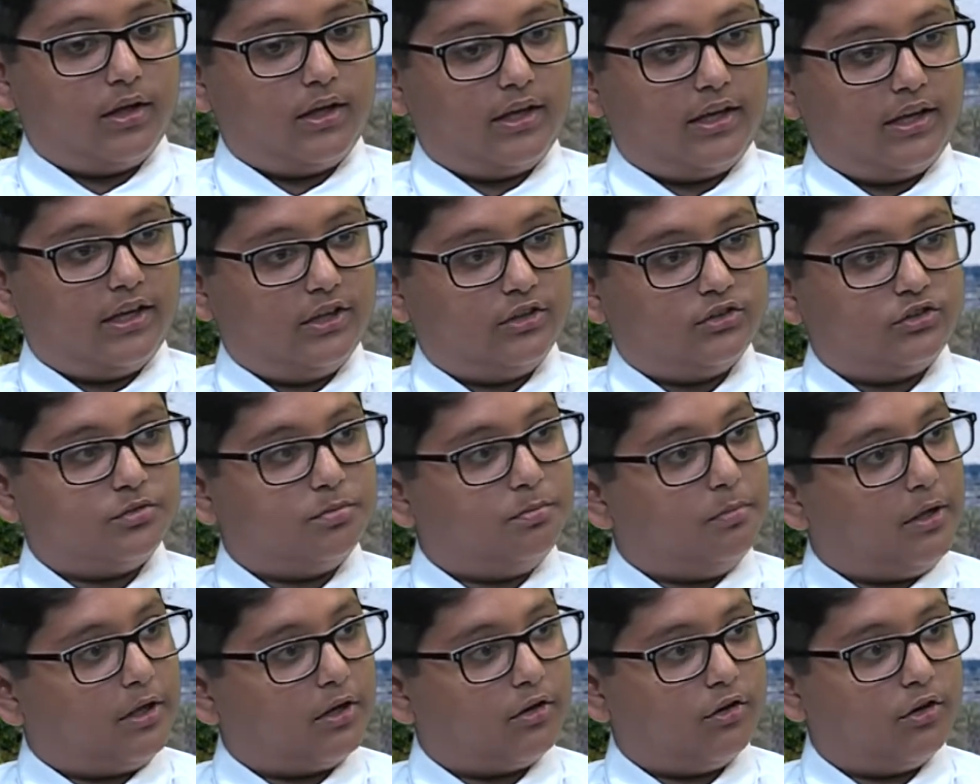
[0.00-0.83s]
it's
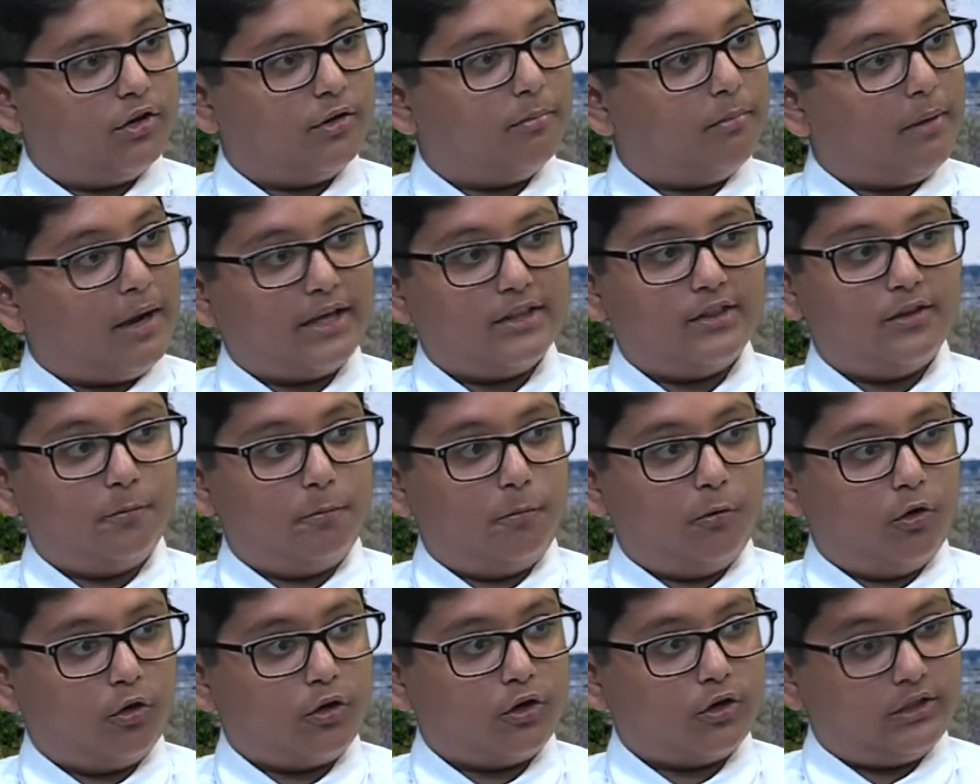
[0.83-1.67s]
better to buy the
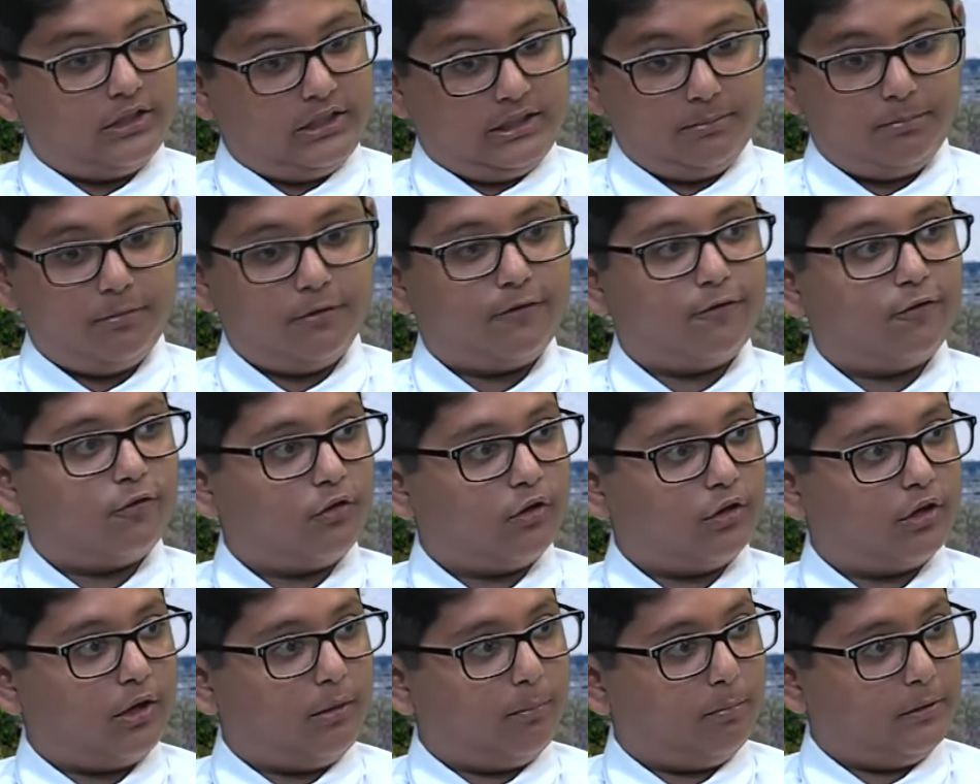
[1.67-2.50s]
book, keep it for
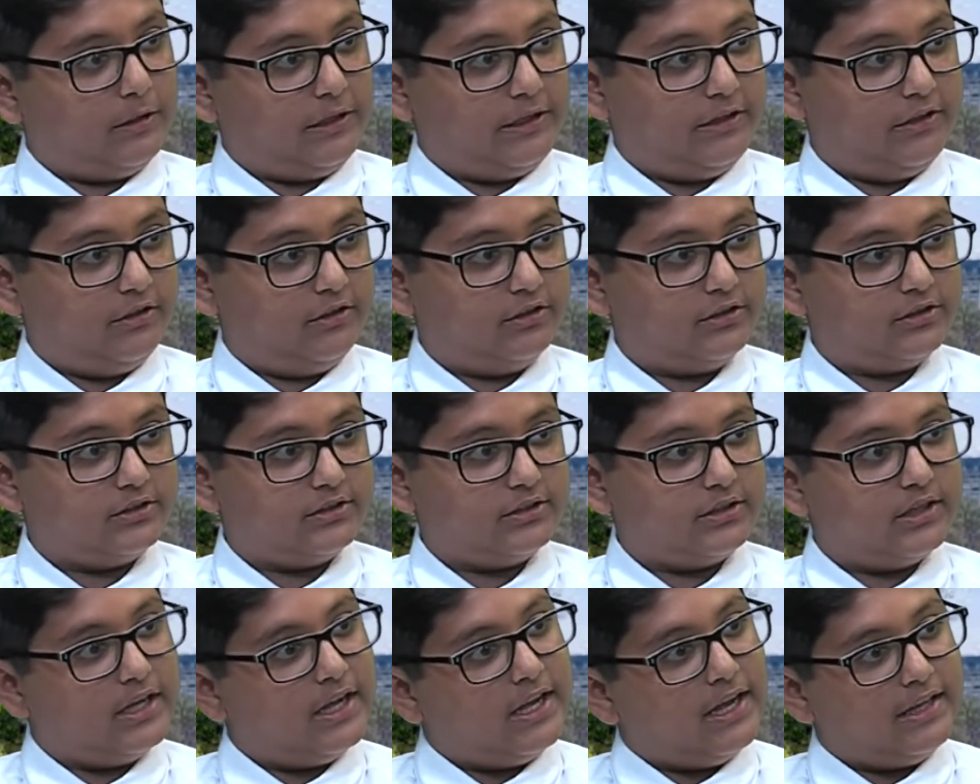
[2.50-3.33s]
a couple of years,